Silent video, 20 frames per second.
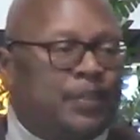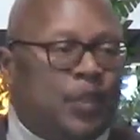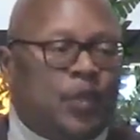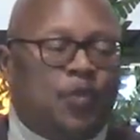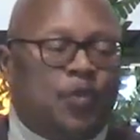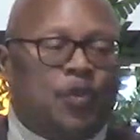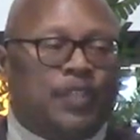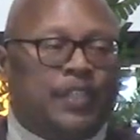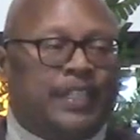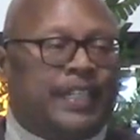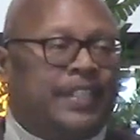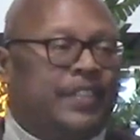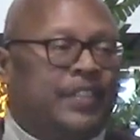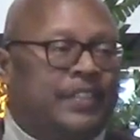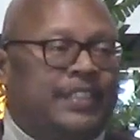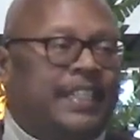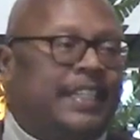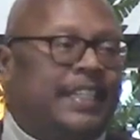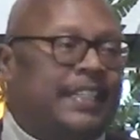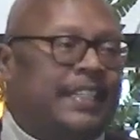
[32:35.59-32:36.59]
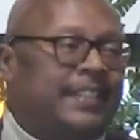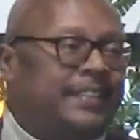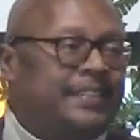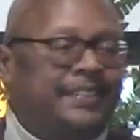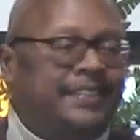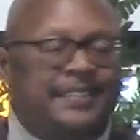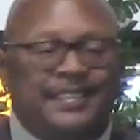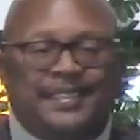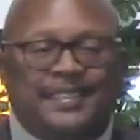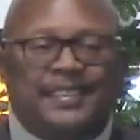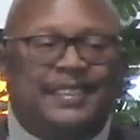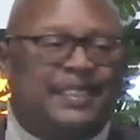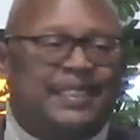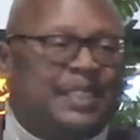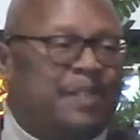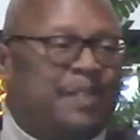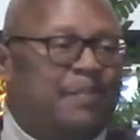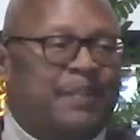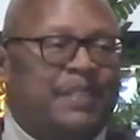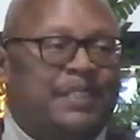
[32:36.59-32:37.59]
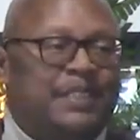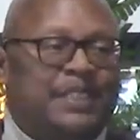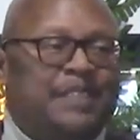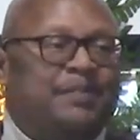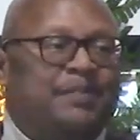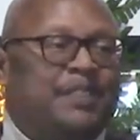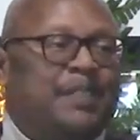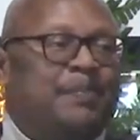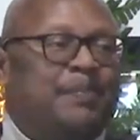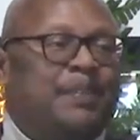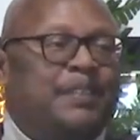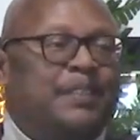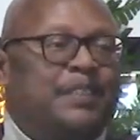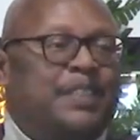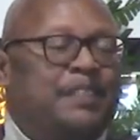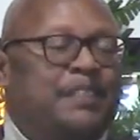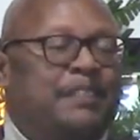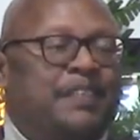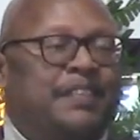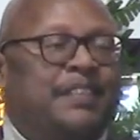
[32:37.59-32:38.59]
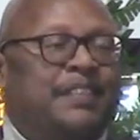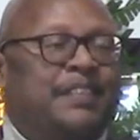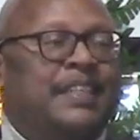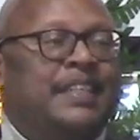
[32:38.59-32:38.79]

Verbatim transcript: overly energetic, jumping us up, and